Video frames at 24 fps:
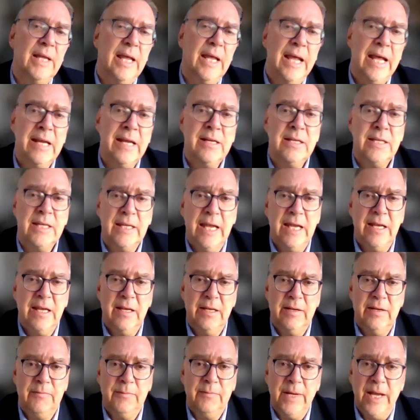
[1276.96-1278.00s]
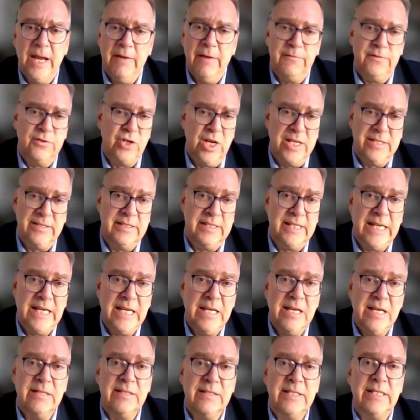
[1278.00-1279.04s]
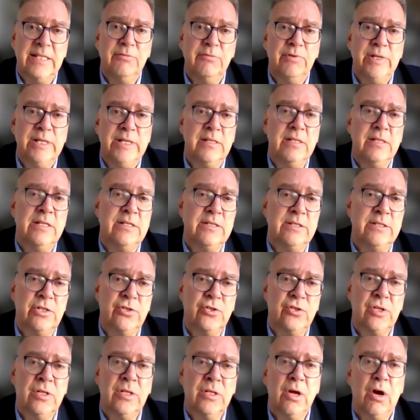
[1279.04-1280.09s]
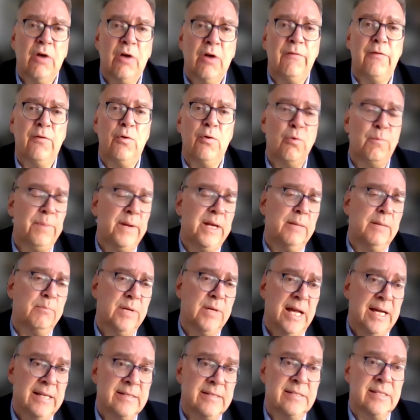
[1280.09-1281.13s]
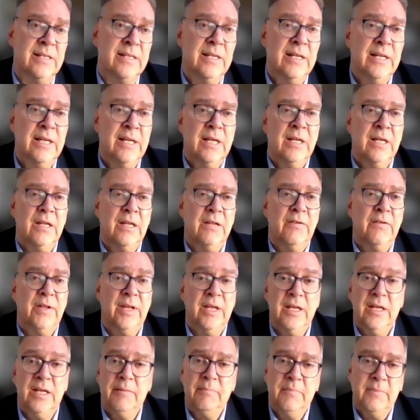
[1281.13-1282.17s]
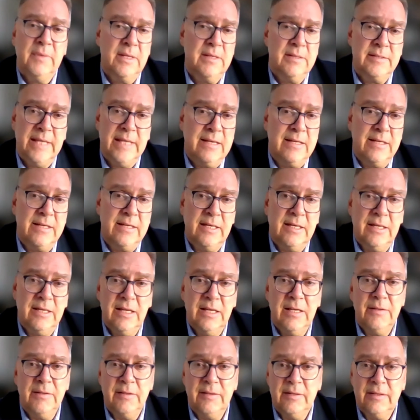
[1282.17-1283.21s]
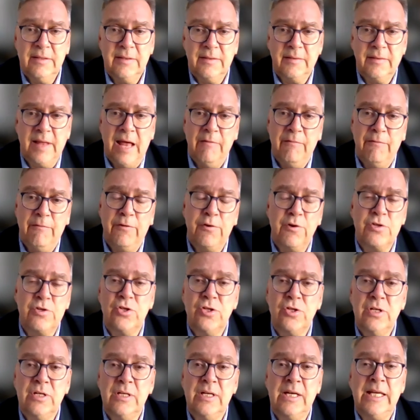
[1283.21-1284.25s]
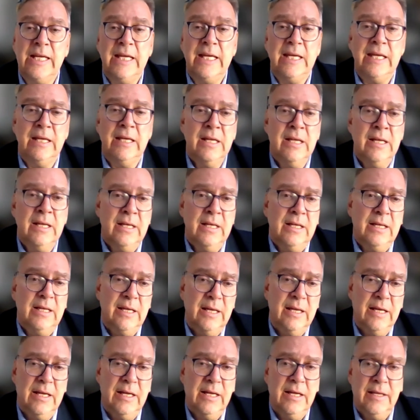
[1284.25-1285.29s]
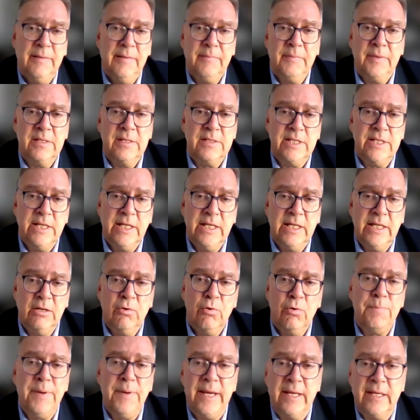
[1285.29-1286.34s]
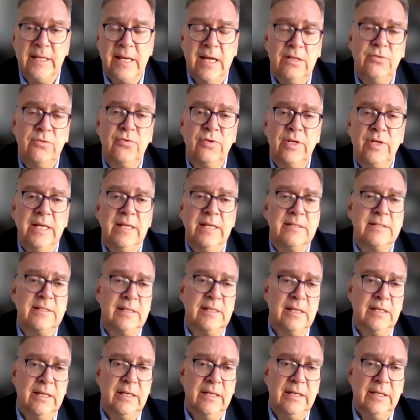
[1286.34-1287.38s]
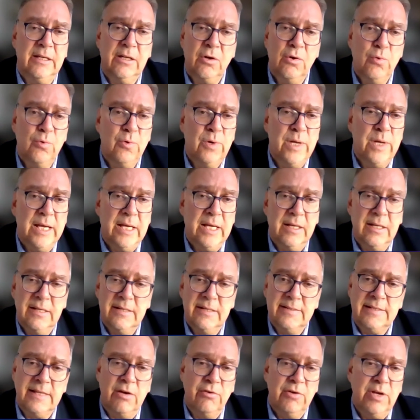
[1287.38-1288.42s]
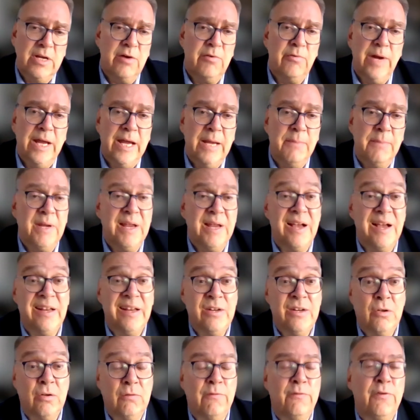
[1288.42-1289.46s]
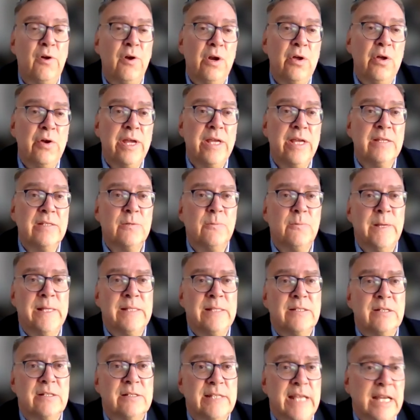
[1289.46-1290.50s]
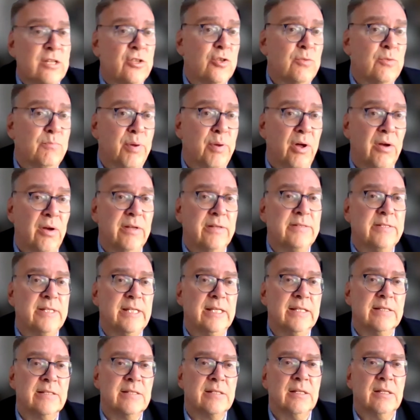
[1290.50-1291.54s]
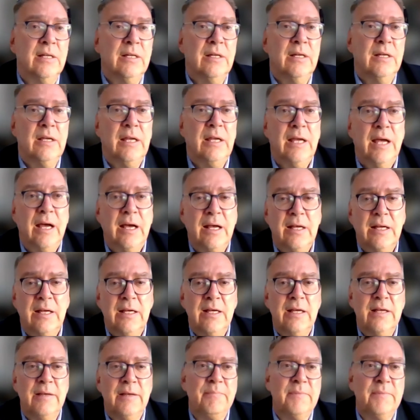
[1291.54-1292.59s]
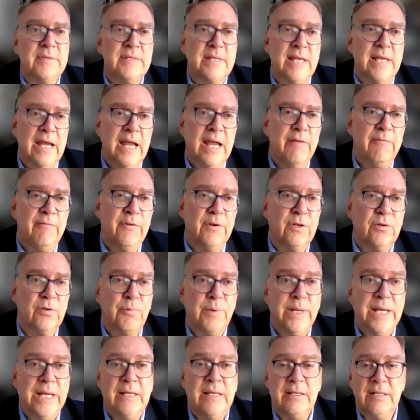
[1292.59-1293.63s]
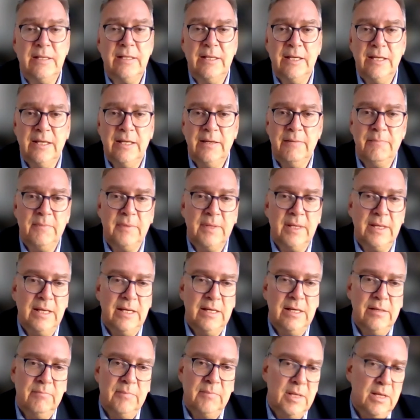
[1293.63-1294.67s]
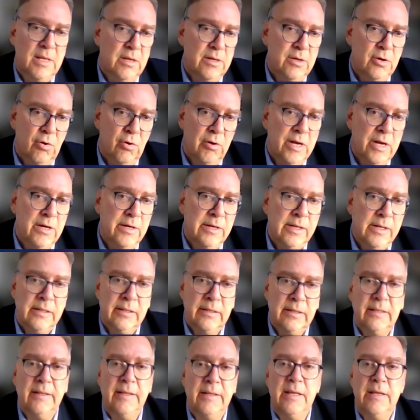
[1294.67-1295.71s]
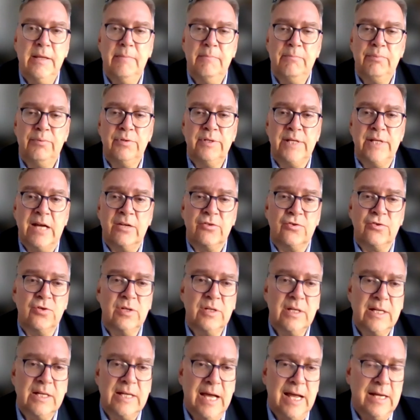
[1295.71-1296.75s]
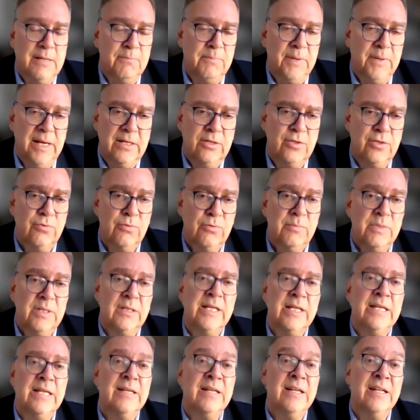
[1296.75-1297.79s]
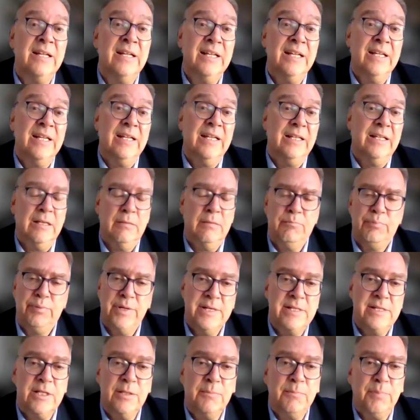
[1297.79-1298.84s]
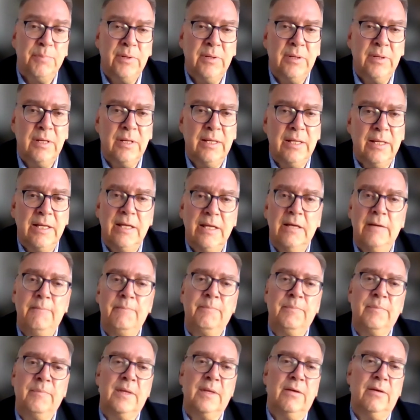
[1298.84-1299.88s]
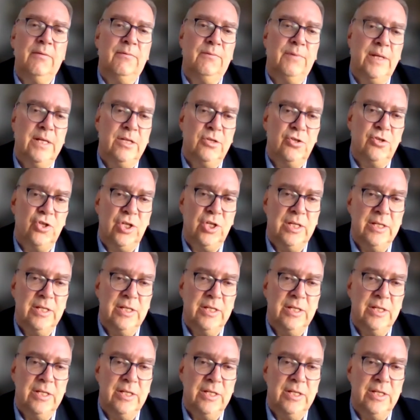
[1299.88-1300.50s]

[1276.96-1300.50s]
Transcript: And we have just seen in the recent decision of OPEC Plus that unfortunately the OPEC countries, including Saudi Arabia, are not following the Western sanction policies. Yeah, they have agreed an oil production cut by 2 million in principle, which